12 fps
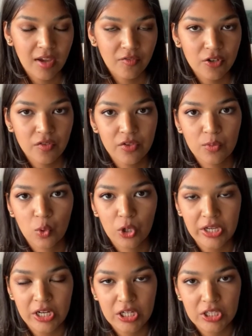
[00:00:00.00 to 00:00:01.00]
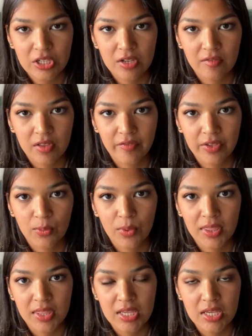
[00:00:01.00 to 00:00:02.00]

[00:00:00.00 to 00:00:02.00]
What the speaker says: After a few more years of living with